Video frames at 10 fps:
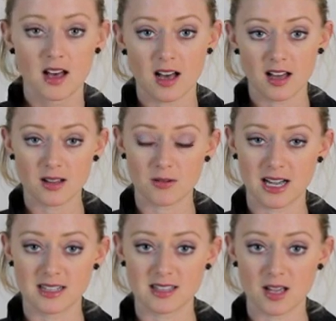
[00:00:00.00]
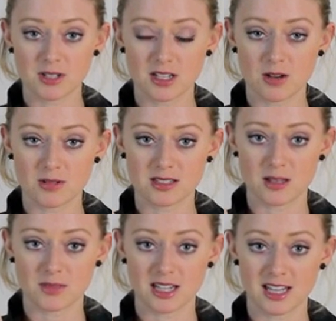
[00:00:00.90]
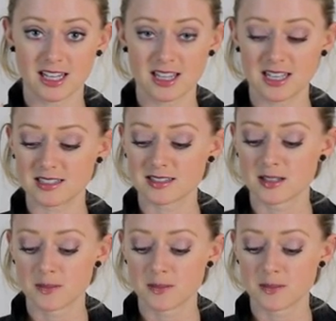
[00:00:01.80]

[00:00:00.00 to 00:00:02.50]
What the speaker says: Otherwise, I would go with something like this.